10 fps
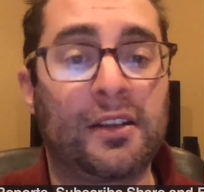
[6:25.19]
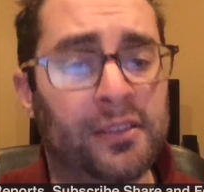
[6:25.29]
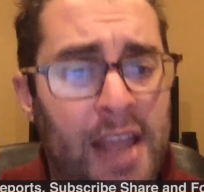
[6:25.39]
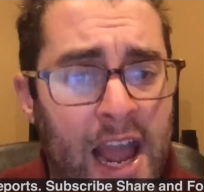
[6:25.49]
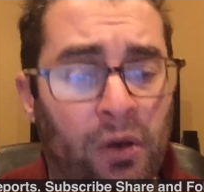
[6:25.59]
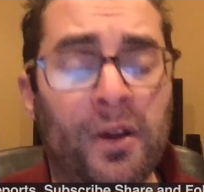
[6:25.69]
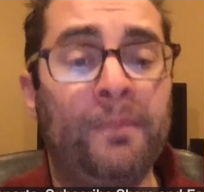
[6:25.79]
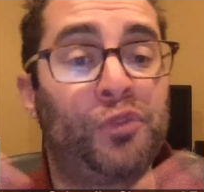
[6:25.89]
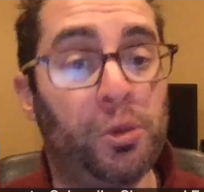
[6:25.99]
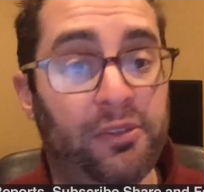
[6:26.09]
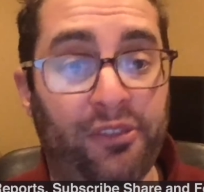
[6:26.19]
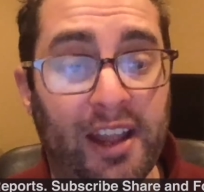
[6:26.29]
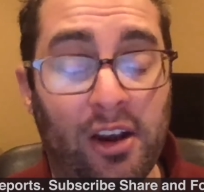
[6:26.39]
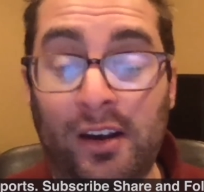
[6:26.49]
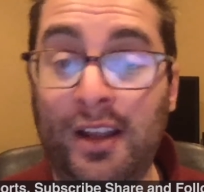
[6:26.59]
Now, to be
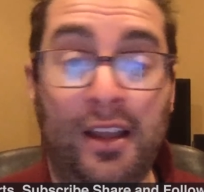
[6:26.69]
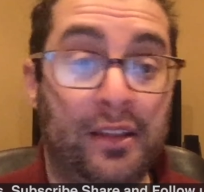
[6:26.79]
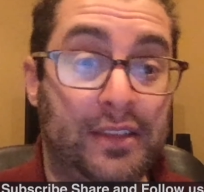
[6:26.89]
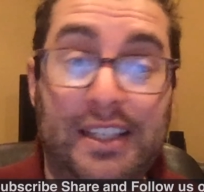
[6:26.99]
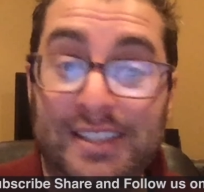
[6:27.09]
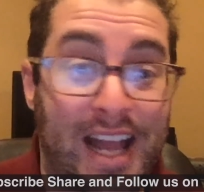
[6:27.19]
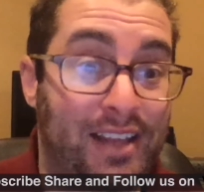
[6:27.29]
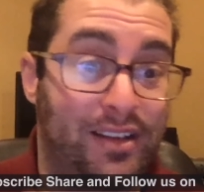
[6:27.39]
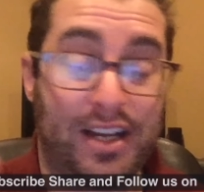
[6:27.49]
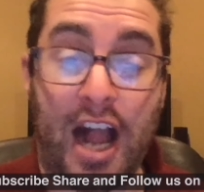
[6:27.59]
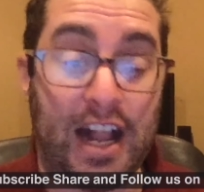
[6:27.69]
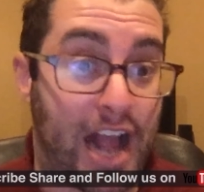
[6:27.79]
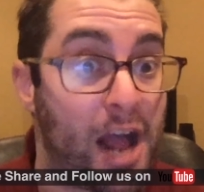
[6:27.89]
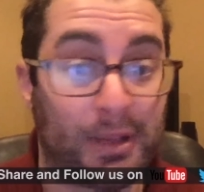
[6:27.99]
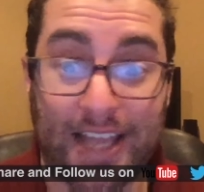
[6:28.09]
fair, that's not a
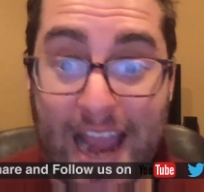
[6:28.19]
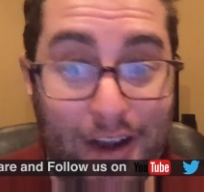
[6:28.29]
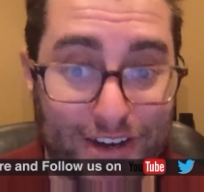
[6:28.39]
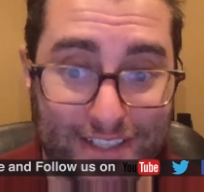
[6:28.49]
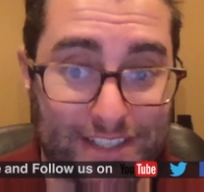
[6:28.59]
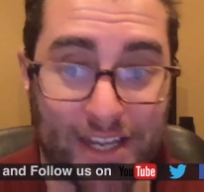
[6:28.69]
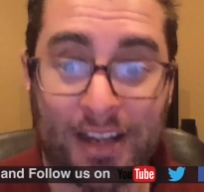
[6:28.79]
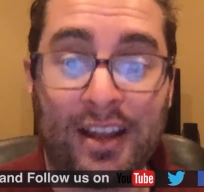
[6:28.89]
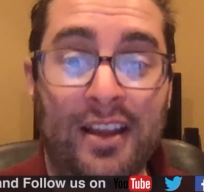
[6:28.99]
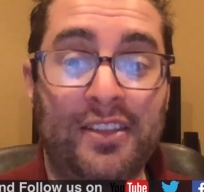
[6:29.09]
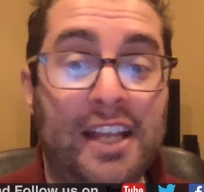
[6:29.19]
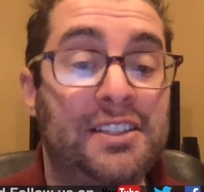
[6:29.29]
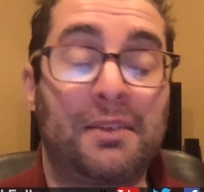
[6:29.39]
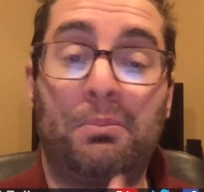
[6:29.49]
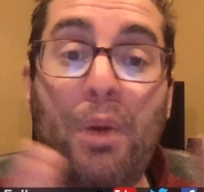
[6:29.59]
Kamala Harris thing.
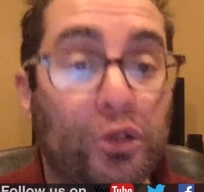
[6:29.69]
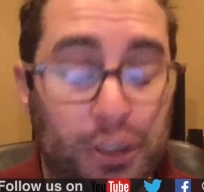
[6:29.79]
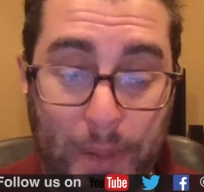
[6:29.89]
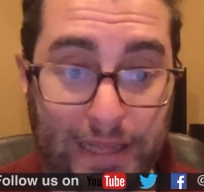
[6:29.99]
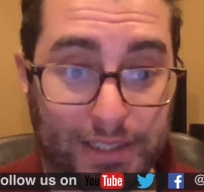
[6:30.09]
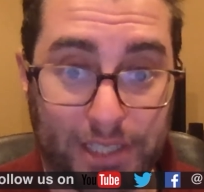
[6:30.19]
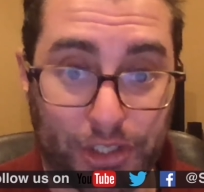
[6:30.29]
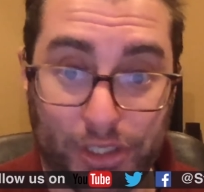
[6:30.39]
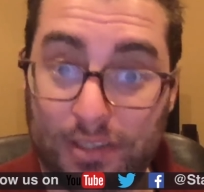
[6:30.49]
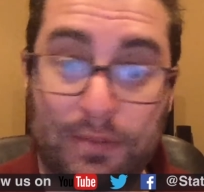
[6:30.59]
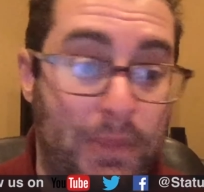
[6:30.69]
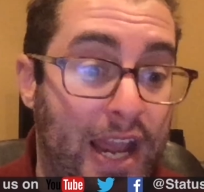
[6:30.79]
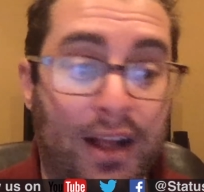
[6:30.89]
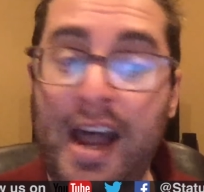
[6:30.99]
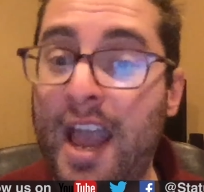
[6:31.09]
That's most politicians,
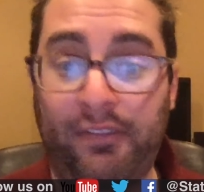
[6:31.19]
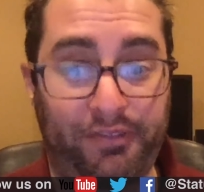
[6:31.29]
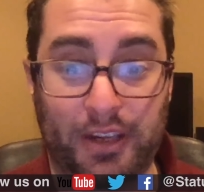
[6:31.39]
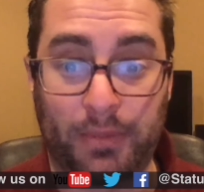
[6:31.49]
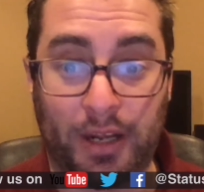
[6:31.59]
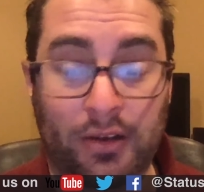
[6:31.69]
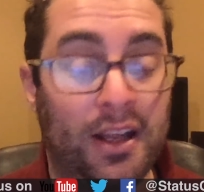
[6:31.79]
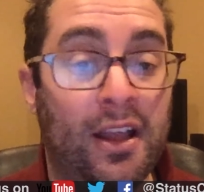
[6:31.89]
male and female.